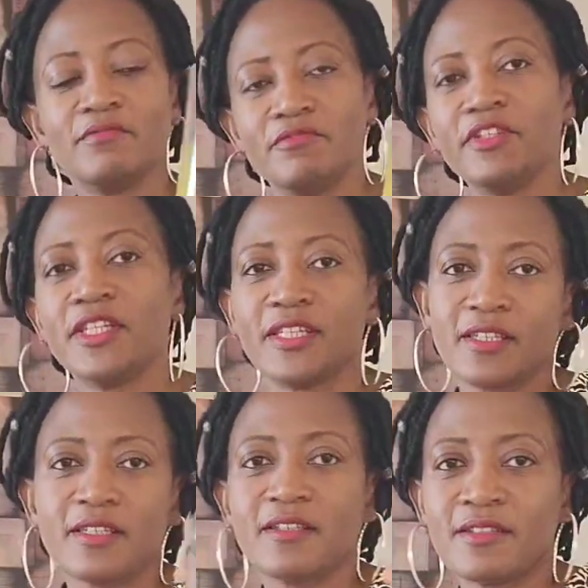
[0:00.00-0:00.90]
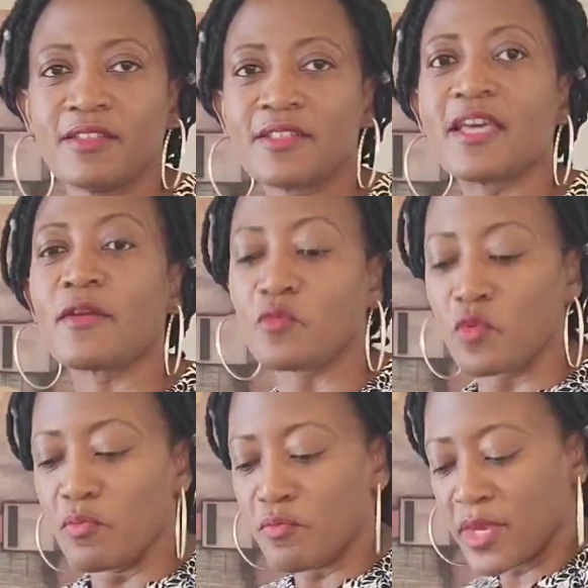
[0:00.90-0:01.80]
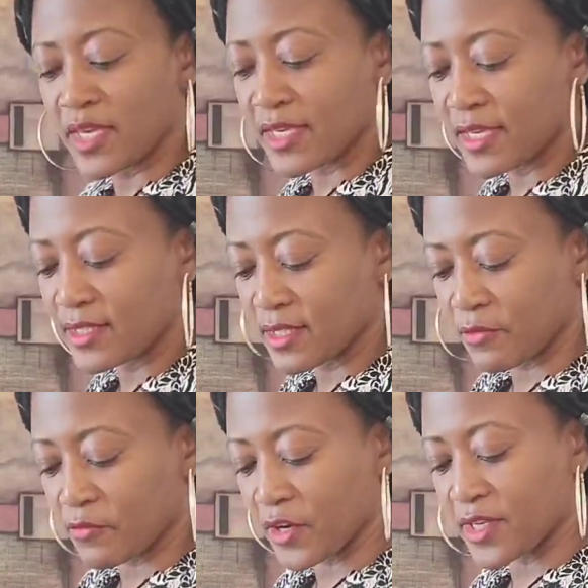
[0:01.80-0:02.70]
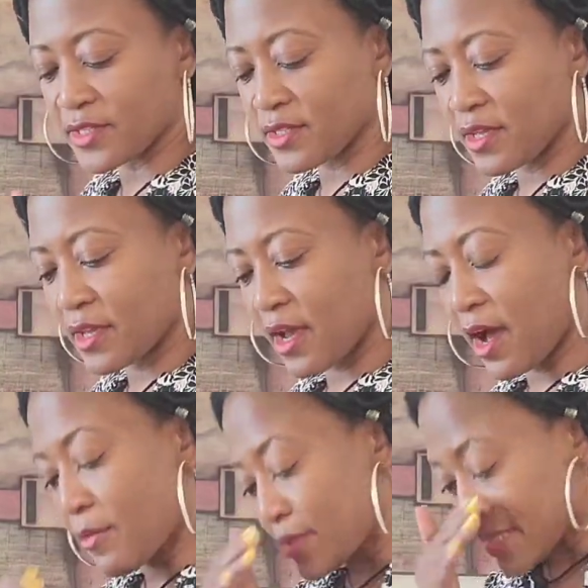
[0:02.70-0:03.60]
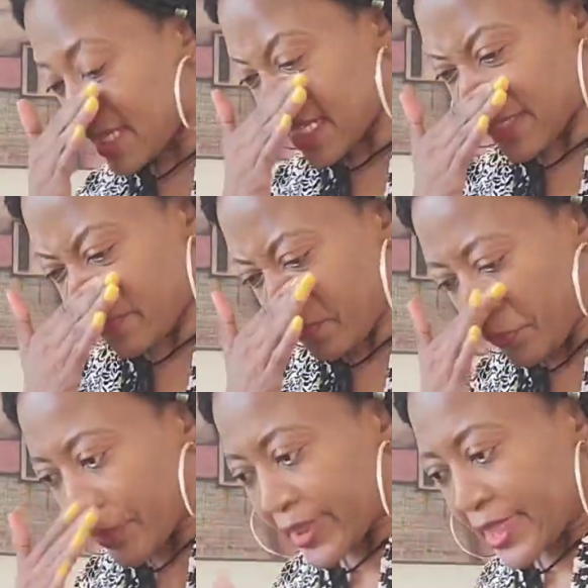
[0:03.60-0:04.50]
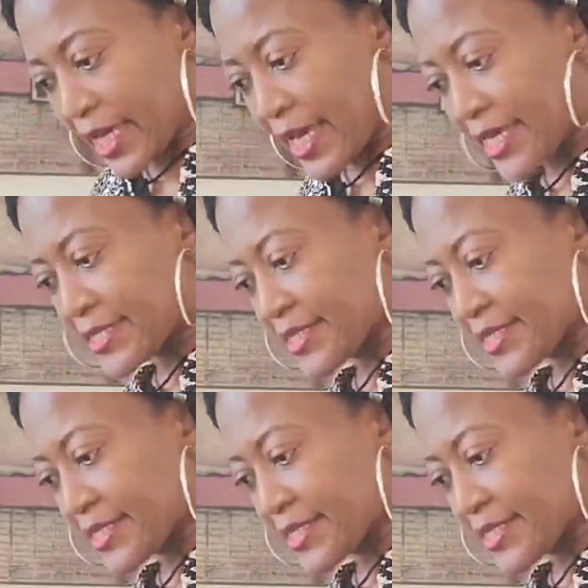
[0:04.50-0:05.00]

really that will make a difference, basically. And